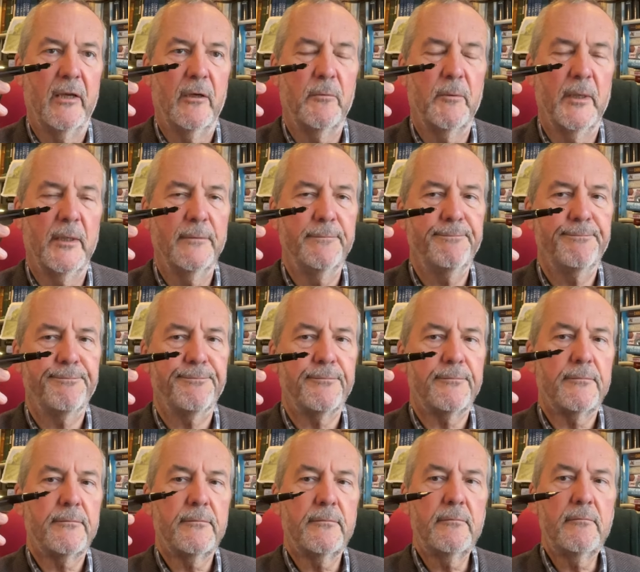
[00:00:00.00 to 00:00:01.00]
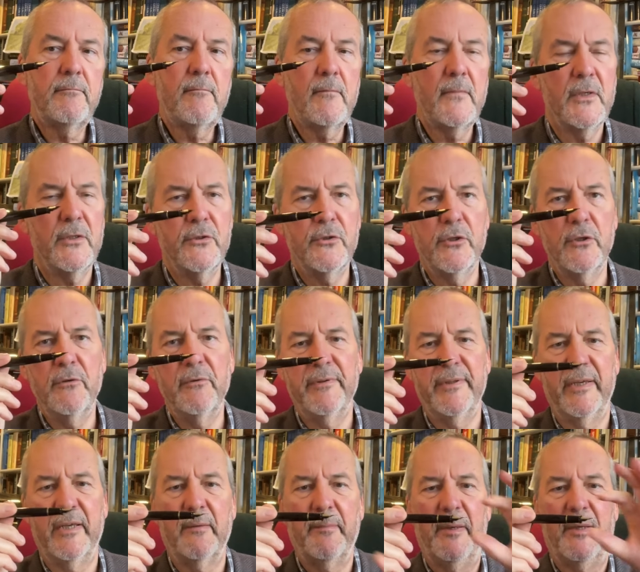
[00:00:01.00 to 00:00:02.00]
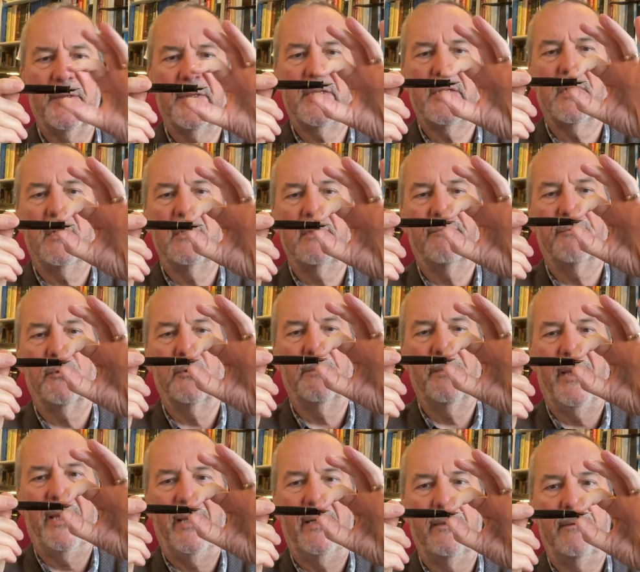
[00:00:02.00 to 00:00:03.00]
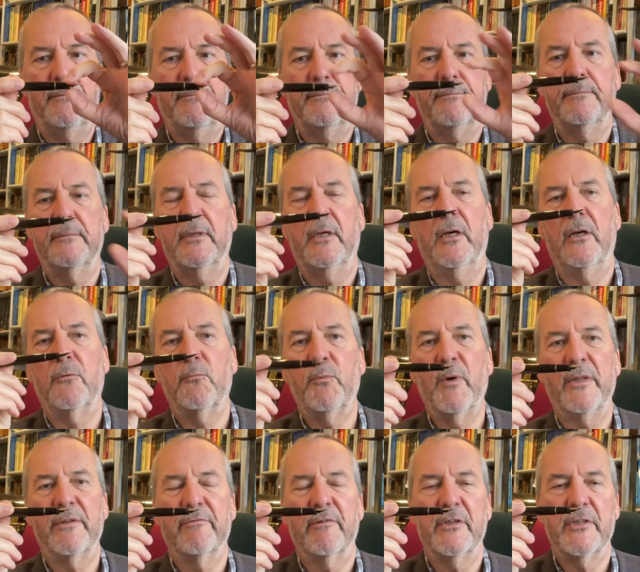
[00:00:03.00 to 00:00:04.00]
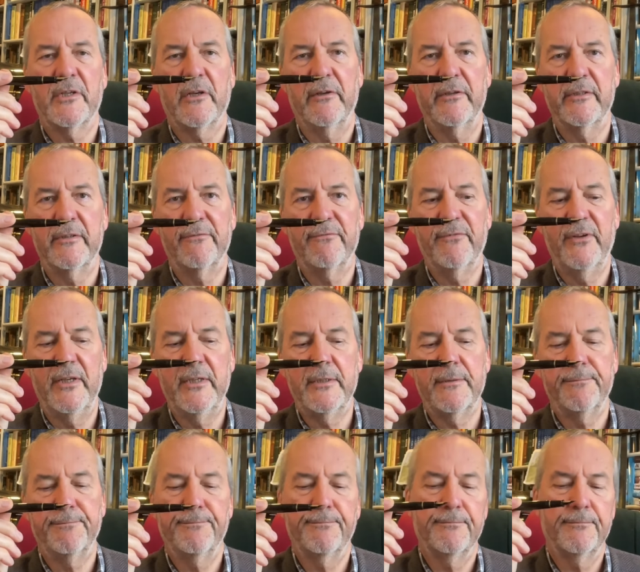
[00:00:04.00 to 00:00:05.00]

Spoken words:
inkwell, do think about the size of your pen and whether it's going to fit.